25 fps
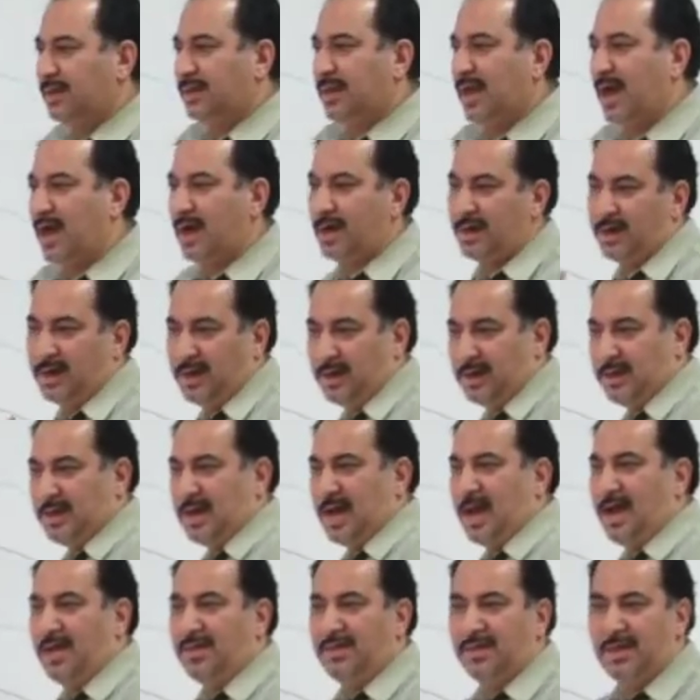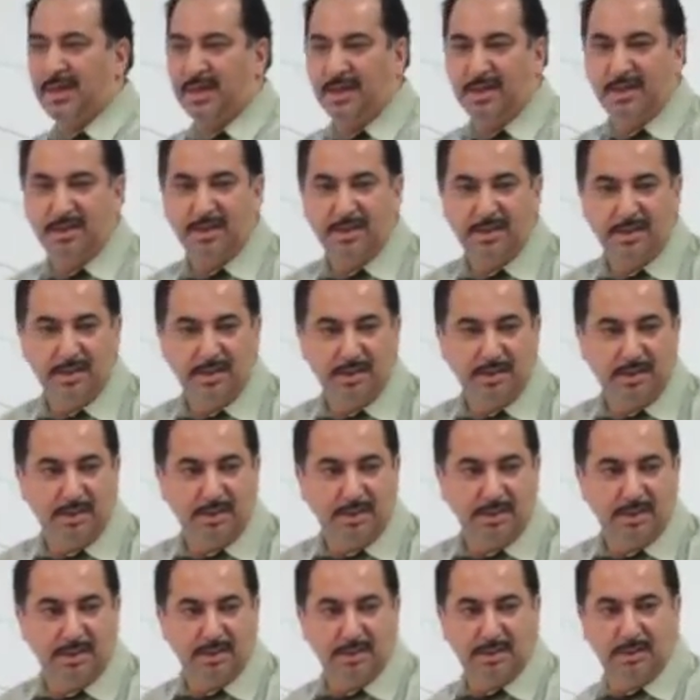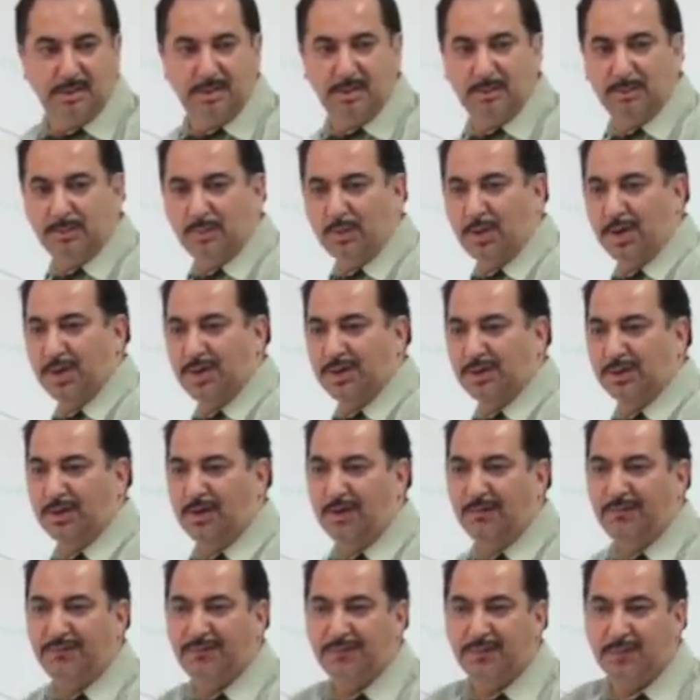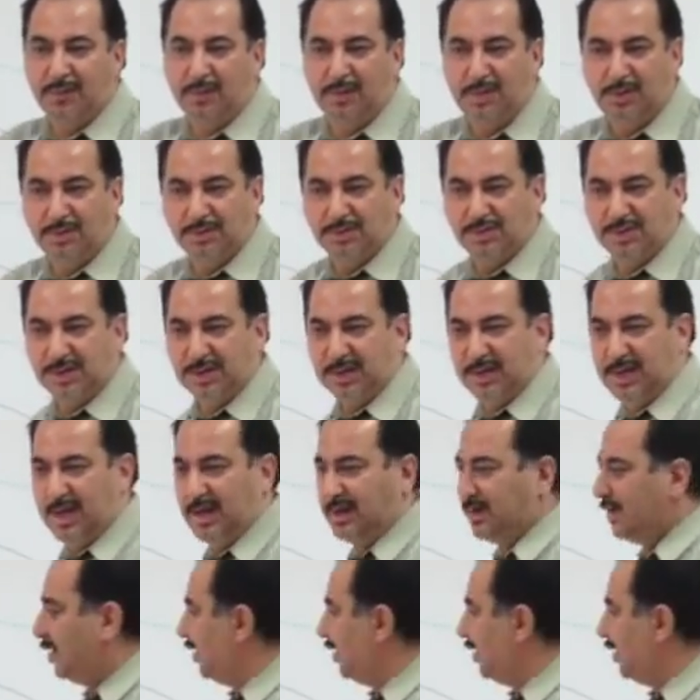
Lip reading: target and the point of launching, yeah?